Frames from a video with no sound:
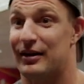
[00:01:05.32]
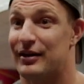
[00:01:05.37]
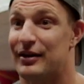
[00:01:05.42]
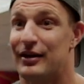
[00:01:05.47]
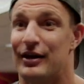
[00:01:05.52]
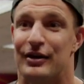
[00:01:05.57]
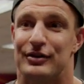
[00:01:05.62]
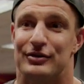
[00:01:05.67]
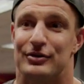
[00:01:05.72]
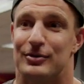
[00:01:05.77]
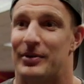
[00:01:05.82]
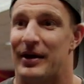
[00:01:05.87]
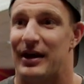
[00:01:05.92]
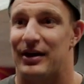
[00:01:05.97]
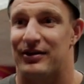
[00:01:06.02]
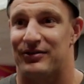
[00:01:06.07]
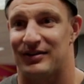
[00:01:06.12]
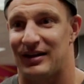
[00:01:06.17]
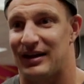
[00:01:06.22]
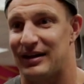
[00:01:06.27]
to
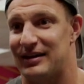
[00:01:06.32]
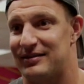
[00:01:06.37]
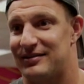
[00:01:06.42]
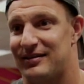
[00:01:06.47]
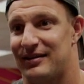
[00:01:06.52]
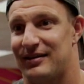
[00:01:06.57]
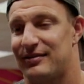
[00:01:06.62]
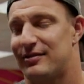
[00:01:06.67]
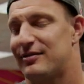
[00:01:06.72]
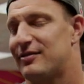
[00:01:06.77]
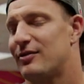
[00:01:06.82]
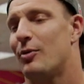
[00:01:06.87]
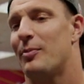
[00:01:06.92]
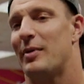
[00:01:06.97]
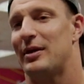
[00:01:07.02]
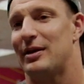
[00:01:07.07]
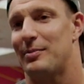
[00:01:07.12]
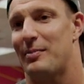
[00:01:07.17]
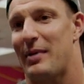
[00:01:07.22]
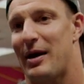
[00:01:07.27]
2018, so
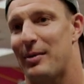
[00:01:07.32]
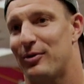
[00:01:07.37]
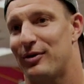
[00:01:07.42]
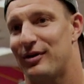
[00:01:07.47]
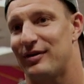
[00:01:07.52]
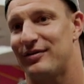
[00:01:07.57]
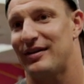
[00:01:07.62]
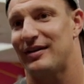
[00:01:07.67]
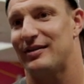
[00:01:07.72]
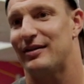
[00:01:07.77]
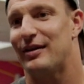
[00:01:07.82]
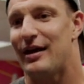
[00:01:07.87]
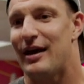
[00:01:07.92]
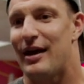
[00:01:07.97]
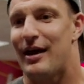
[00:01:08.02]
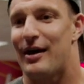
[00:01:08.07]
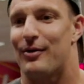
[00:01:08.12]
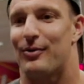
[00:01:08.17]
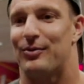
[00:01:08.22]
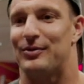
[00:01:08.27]
many memories. And
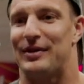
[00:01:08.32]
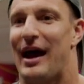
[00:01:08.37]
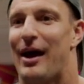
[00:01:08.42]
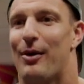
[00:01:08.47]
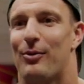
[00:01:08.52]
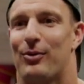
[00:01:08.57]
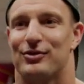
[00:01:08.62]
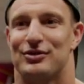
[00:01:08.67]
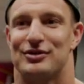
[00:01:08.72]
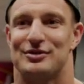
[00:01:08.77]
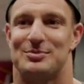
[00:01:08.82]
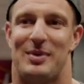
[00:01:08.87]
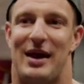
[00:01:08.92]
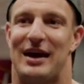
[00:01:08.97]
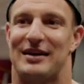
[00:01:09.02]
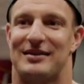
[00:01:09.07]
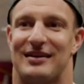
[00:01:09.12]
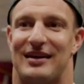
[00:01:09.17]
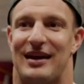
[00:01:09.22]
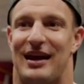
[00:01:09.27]
now we're just
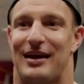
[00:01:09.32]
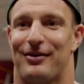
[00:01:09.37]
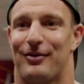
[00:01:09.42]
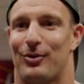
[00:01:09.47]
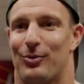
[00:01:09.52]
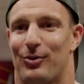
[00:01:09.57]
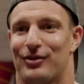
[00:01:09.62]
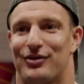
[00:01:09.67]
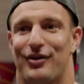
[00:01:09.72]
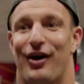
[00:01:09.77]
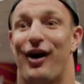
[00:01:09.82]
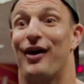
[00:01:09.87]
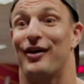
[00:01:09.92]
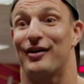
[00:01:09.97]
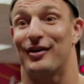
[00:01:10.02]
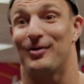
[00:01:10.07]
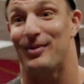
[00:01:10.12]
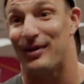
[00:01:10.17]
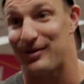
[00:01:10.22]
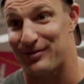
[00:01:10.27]
back together and we're
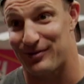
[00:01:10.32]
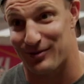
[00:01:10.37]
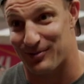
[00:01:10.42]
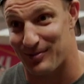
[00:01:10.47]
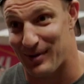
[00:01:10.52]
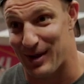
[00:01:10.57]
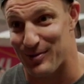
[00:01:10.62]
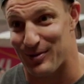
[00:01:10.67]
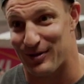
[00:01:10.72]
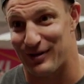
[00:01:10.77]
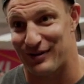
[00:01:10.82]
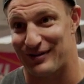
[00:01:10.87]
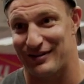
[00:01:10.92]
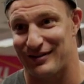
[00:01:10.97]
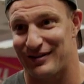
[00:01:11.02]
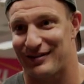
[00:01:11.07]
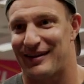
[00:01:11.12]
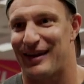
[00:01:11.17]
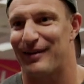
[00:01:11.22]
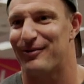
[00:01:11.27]
talking about those memories
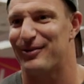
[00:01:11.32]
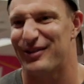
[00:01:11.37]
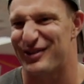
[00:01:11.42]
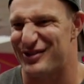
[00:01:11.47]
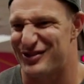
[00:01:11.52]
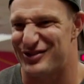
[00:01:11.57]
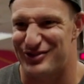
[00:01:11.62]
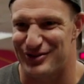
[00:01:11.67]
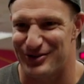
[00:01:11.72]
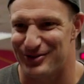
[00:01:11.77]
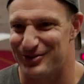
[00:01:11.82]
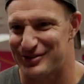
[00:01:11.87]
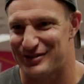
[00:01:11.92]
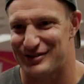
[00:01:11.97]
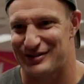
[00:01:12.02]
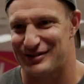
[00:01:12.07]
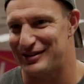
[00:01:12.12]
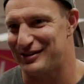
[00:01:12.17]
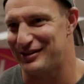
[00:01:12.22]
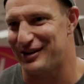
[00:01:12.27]
and it's giving us
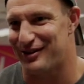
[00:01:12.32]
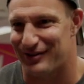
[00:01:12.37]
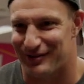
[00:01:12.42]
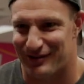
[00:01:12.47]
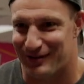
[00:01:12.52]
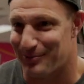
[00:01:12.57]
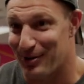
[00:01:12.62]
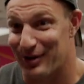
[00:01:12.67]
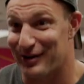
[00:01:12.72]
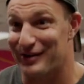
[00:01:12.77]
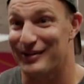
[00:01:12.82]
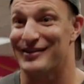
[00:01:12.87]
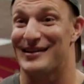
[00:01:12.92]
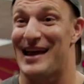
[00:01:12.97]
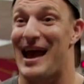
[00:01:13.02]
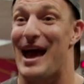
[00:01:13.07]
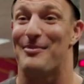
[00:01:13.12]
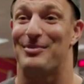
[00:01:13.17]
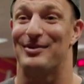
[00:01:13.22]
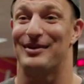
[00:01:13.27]
juice, you know, it's bringing
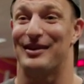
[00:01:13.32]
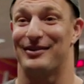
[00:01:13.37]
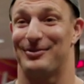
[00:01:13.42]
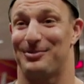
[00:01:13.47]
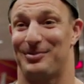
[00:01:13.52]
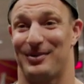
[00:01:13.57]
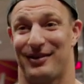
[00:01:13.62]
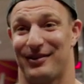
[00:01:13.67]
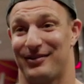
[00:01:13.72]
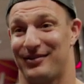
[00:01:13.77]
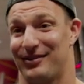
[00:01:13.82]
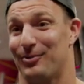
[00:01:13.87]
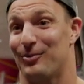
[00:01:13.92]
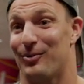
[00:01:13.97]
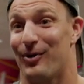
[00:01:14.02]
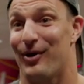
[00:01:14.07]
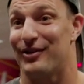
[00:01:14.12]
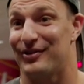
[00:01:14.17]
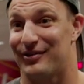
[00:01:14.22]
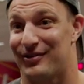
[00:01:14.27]
us happiness because
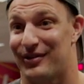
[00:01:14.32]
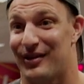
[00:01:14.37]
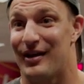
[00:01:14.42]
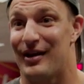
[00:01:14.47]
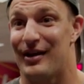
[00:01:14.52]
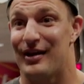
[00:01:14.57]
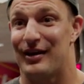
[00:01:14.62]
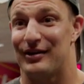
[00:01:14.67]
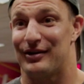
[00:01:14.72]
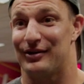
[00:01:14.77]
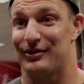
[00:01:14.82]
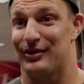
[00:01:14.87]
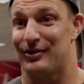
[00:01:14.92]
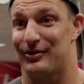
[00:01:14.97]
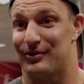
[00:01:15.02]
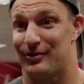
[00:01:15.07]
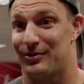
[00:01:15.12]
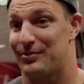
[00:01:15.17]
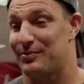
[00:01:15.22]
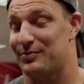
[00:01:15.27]
it was, you
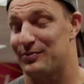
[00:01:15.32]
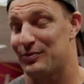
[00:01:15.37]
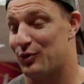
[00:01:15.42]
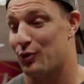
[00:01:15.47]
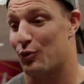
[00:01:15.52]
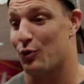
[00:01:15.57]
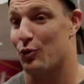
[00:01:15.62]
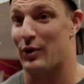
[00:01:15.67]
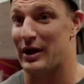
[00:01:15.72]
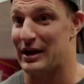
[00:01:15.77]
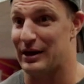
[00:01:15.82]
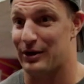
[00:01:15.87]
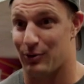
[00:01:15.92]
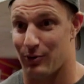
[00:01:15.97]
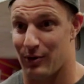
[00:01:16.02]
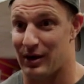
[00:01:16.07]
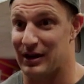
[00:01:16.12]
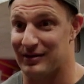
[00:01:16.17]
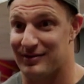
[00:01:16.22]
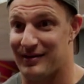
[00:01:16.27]
know, great,
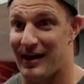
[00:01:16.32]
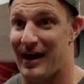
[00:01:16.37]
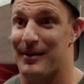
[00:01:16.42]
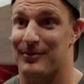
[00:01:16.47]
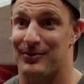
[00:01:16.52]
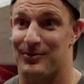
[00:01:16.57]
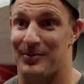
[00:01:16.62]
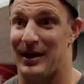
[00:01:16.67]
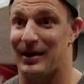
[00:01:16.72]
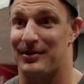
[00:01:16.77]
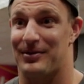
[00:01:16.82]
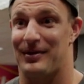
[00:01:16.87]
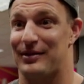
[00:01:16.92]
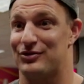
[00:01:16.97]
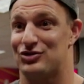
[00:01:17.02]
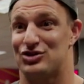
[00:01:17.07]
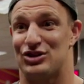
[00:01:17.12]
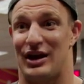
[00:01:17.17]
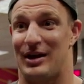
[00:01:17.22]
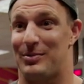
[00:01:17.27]
great times back
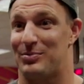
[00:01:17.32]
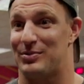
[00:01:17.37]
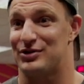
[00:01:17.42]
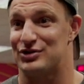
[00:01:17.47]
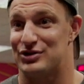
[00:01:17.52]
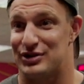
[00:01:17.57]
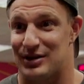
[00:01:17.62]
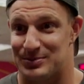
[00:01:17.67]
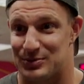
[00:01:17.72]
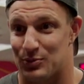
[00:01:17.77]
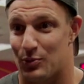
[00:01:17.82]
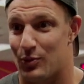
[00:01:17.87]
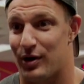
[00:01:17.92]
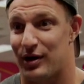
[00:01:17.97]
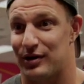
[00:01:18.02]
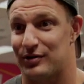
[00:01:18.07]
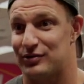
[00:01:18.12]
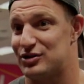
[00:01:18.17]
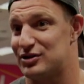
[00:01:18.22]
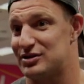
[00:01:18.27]
then. Championships
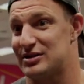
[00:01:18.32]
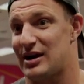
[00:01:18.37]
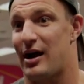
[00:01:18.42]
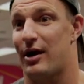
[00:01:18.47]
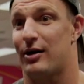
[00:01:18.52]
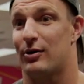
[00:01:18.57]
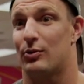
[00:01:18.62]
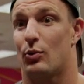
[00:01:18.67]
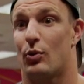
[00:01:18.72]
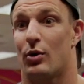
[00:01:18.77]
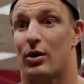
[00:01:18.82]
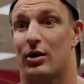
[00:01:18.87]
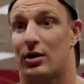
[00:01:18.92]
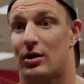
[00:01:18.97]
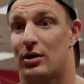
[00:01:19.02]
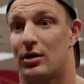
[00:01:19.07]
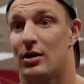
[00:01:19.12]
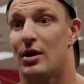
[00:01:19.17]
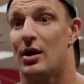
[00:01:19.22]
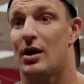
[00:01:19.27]
won, just hard
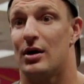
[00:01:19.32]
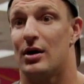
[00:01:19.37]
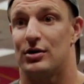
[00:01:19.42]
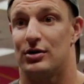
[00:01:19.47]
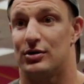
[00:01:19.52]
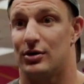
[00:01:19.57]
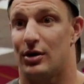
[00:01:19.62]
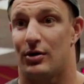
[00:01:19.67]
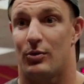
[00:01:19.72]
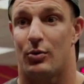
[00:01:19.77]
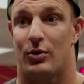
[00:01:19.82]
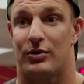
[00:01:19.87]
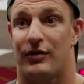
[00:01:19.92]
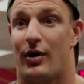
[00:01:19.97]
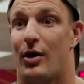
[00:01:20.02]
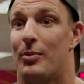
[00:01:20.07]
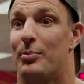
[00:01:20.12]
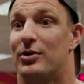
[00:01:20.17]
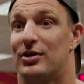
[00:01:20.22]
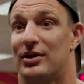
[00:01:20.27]
work, you know,
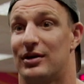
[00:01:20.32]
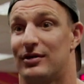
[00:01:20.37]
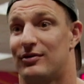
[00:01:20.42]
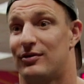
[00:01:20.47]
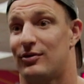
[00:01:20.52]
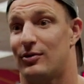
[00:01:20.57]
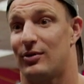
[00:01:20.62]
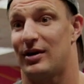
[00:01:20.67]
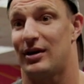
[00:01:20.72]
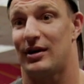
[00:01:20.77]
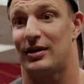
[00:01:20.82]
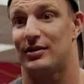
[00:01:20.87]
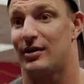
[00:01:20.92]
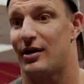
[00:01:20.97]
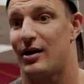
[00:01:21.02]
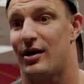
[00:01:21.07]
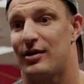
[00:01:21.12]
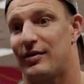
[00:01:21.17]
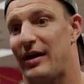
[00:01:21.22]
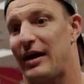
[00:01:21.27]
was all put into it.
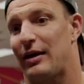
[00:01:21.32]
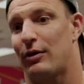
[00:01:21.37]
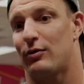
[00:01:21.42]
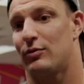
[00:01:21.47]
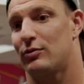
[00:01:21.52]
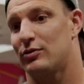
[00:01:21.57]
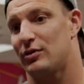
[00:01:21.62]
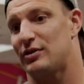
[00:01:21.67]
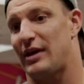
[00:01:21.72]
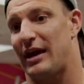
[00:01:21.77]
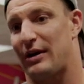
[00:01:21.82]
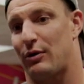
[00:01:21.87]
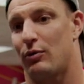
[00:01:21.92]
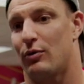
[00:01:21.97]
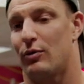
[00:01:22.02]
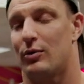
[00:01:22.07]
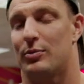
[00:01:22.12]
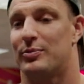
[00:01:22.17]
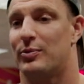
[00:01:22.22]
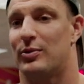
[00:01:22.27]
And that
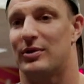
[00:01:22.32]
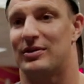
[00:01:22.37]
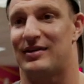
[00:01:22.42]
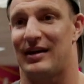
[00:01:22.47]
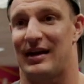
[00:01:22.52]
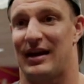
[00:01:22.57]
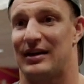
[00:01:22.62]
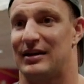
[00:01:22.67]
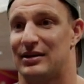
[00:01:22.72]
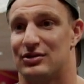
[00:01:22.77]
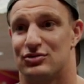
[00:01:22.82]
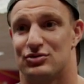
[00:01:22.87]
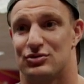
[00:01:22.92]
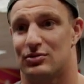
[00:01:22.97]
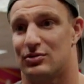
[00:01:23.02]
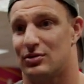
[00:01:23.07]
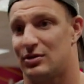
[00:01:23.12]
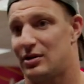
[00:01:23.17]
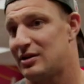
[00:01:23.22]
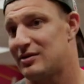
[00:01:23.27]
group with Danny,
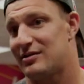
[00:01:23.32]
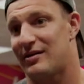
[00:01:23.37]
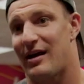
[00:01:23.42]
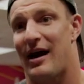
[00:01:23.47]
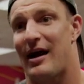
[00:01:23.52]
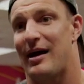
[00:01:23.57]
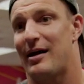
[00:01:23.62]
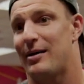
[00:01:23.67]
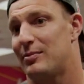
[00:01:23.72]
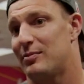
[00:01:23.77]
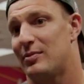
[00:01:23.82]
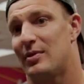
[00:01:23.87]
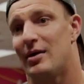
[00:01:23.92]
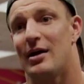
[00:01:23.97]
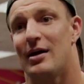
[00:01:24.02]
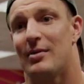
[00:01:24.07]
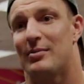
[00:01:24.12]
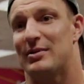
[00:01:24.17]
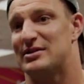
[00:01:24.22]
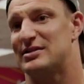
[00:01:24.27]
Julian, Tom,
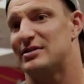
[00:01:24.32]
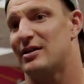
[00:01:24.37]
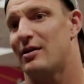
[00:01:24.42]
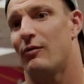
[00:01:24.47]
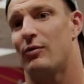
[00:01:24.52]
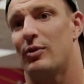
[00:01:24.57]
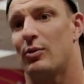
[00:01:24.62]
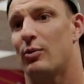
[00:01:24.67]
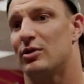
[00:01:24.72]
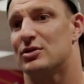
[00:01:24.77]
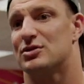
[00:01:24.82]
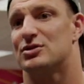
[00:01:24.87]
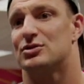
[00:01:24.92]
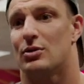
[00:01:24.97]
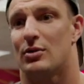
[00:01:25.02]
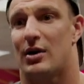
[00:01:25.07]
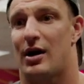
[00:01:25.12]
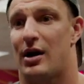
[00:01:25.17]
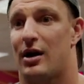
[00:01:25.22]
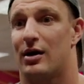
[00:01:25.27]
myself, we worked
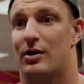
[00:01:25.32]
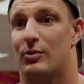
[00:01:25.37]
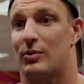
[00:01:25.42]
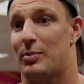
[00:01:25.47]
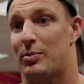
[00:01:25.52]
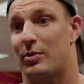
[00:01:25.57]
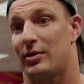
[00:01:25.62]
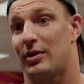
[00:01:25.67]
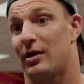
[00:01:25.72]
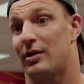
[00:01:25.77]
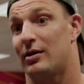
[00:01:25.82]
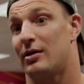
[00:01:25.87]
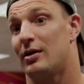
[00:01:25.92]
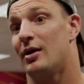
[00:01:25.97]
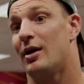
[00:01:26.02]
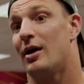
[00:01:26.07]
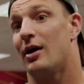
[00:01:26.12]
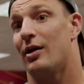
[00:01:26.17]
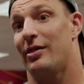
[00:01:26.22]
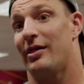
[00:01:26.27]
so hard. We put our
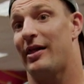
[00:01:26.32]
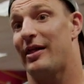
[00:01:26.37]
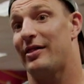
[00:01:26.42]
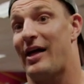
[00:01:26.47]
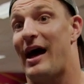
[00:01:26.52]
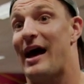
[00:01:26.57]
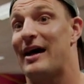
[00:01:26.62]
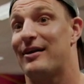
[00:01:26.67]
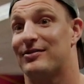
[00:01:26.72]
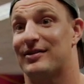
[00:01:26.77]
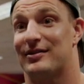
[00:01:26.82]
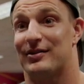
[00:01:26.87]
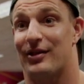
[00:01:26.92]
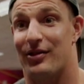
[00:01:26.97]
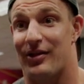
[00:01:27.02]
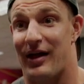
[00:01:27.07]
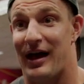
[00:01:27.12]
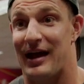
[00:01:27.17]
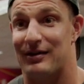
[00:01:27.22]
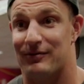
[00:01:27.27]
lives on
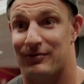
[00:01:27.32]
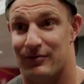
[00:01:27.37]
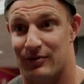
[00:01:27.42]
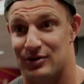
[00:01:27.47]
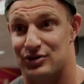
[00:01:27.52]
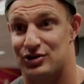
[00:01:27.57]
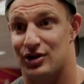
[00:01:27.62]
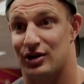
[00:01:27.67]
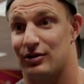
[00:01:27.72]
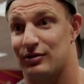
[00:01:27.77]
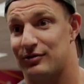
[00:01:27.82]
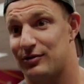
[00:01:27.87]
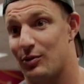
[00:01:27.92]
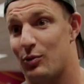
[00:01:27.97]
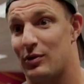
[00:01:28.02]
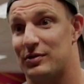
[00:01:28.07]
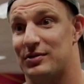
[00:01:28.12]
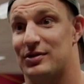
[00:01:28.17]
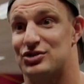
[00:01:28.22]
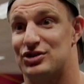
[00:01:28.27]
the line for each other
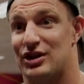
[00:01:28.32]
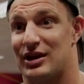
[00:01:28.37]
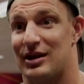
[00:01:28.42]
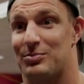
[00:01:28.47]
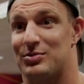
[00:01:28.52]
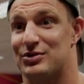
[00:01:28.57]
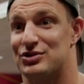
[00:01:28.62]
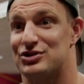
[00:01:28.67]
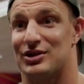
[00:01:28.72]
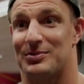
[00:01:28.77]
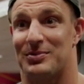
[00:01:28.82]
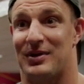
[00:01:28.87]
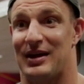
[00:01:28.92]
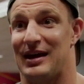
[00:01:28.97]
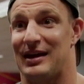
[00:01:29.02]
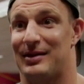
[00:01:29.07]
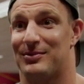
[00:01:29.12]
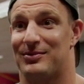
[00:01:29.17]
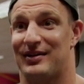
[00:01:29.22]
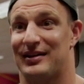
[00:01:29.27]
to win the championship
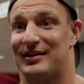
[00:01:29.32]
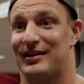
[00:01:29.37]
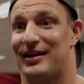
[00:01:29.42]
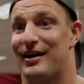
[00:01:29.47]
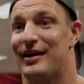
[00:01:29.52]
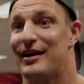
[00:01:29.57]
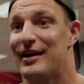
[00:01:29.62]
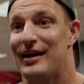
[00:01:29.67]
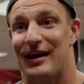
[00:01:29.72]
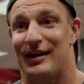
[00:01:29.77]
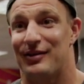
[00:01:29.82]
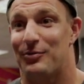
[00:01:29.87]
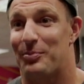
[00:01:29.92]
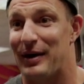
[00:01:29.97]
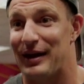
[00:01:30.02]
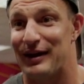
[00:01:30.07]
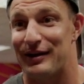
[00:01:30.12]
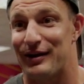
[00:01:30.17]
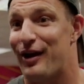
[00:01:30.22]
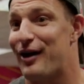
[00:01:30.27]
games. And it's
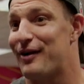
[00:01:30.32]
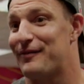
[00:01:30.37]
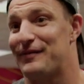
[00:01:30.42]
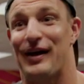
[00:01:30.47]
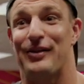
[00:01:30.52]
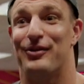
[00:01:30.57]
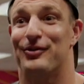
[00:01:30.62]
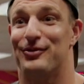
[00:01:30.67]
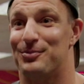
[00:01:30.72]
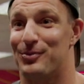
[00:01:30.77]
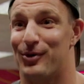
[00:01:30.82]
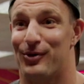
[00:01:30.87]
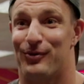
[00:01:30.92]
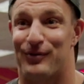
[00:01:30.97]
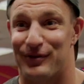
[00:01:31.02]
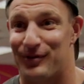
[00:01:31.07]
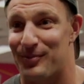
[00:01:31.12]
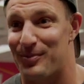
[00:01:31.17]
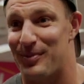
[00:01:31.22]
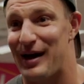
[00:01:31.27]
paying off. Now there's
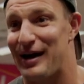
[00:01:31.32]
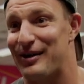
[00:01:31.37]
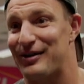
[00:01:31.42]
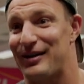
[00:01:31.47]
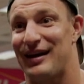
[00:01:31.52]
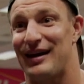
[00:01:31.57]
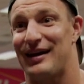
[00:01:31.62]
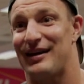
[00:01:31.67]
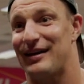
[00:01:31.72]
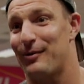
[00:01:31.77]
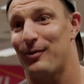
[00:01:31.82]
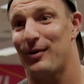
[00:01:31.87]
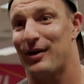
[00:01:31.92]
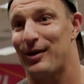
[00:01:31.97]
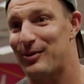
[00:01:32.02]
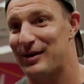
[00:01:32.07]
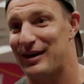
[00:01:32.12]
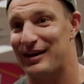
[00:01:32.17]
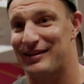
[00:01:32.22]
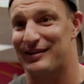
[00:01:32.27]
movies about it. And
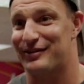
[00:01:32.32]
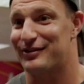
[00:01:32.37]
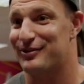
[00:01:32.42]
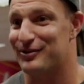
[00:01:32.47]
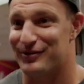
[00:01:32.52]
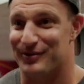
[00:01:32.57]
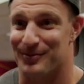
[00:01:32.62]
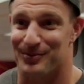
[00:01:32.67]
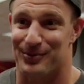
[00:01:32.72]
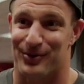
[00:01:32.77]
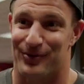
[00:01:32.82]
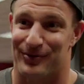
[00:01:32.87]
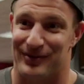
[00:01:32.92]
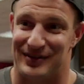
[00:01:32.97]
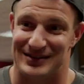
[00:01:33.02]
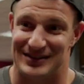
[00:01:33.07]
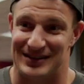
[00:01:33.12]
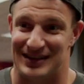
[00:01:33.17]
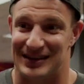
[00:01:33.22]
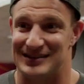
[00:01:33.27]
we get to do some
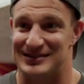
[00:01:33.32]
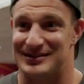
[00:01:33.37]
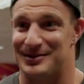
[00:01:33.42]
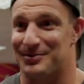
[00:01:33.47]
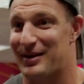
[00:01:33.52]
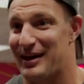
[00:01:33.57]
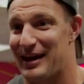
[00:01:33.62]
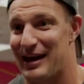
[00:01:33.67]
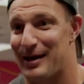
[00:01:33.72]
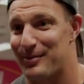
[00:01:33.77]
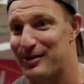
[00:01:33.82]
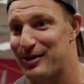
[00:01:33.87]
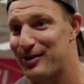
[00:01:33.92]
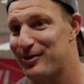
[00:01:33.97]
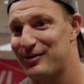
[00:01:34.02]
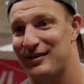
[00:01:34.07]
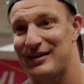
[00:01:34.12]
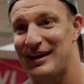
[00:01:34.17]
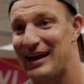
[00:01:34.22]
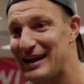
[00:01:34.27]
movie scenes, some
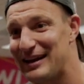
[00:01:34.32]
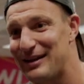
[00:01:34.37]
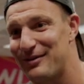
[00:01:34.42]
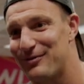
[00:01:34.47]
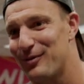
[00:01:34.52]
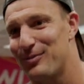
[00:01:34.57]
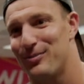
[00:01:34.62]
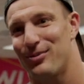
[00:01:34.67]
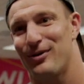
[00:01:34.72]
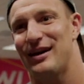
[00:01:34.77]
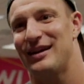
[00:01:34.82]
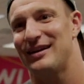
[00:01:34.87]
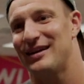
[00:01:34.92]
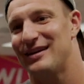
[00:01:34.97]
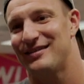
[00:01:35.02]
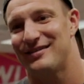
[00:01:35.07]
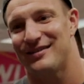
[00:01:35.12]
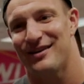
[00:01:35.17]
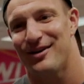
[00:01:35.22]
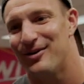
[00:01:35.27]
cameos in 80 for
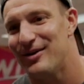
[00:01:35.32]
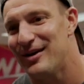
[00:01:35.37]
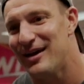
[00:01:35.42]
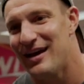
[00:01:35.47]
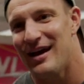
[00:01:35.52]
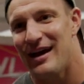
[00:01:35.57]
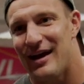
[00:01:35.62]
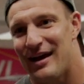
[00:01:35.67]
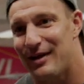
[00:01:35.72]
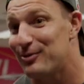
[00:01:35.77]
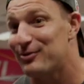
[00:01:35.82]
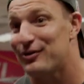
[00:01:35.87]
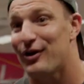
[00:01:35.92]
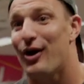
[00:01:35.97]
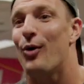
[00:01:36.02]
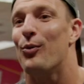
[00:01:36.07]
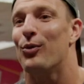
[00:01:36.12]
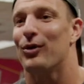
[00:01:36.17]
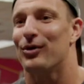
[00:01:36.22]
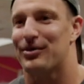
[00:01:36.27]
Brady. So it was
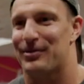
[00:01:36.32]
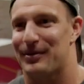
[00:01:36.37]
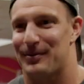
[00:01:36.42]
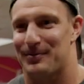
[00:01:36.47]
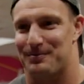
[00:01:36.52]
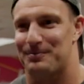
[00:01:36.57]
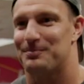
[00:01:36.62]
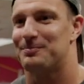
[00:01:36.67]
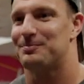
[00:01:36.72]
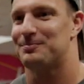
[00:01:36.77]
all worth it.